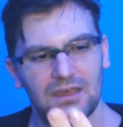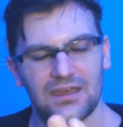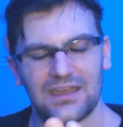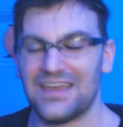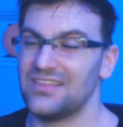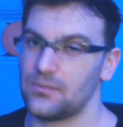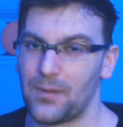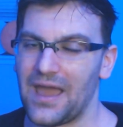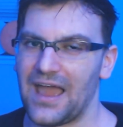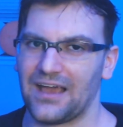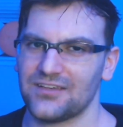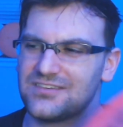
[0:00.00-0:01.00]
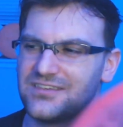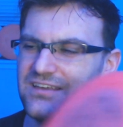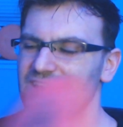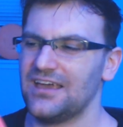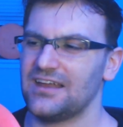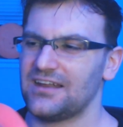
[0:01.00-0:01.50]
in the past,
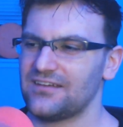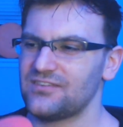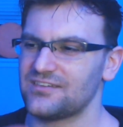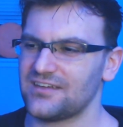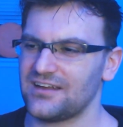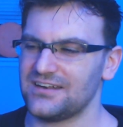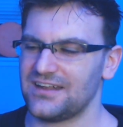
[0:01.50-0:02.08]
and I've decided,